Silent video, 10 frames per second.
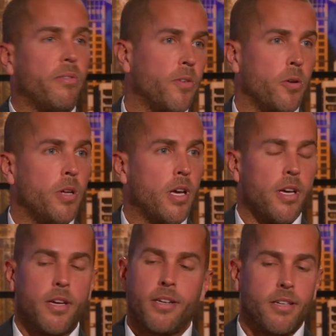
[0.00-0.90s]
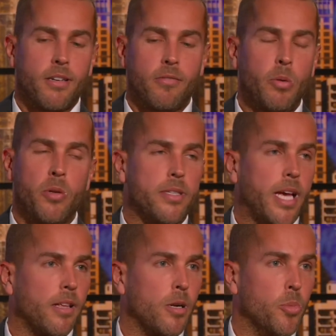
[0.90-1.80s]
food, we wouldn't
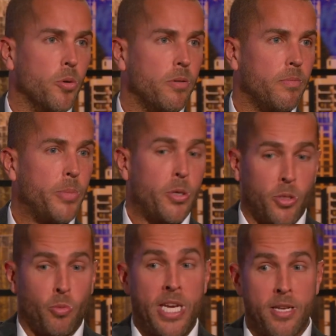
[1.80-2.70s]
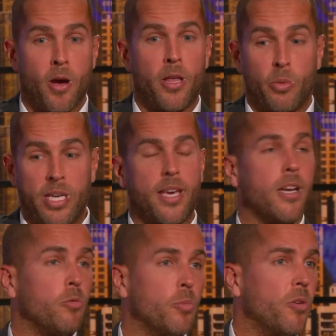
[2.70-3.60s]
take that on board because we know that we
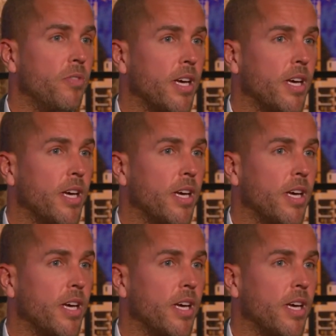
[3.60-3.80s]
cannot remove